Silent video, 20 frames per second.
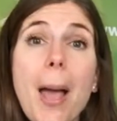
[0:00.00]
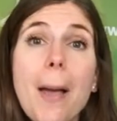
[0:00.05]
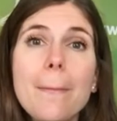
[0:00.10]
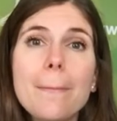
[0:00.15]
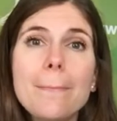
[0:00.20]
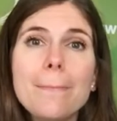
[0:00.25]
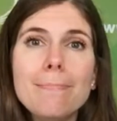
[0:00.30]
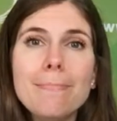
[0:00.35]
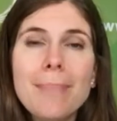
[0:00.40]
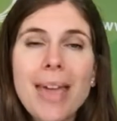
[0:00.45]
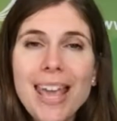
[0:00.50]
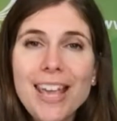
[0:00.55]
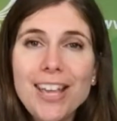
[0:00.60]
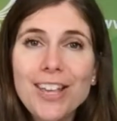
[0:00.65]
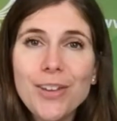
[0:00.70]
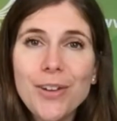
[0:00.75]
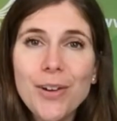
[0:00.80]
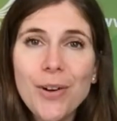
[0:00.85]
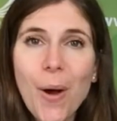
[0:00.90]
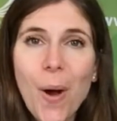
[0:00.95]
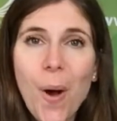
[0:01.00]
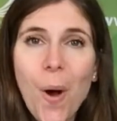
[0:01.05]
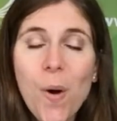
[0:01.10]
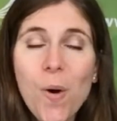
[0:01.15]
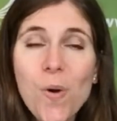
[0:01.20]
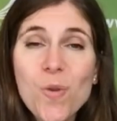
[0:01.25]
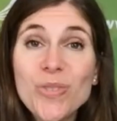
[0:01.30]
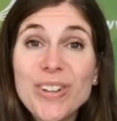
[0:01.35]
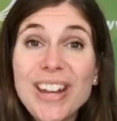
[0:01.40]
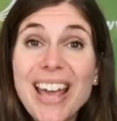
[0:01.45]
Make Your
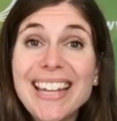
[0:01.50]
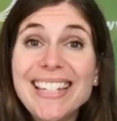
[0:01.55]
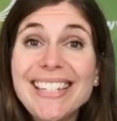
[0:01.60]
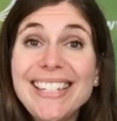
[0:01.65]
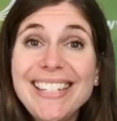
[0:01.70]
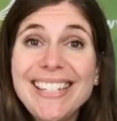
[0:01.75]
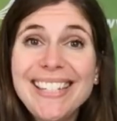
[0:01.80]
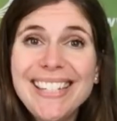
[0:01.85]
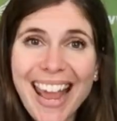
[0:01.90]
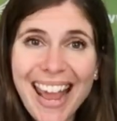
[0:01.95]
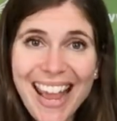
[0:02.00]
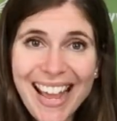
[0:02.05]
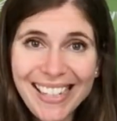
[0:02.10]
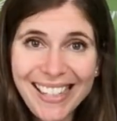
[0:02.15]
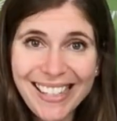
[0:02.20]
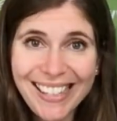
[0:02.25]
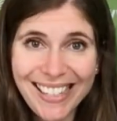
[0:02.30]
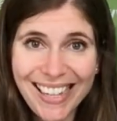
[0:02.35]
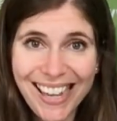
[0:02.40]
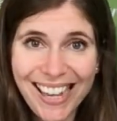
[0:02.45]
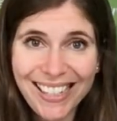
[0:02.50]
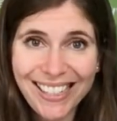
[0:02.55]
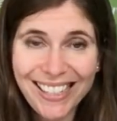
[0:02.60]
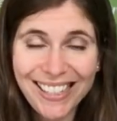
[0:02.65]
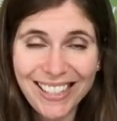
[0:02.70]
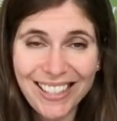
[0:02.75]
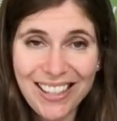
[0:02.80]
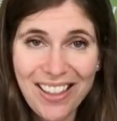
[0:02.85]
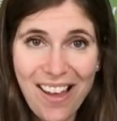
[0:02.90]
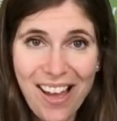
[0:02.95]
Own Dancing
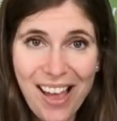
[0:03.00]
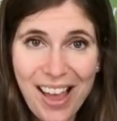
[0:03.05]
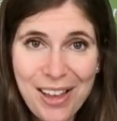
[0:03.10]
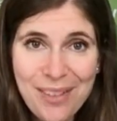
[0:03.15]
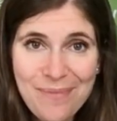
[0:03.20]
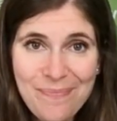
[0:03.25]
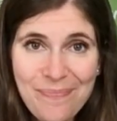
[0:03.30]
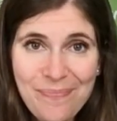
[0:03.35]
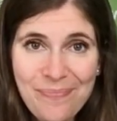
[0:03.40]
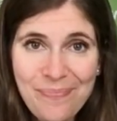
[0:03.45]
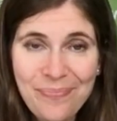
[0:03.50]
Slime.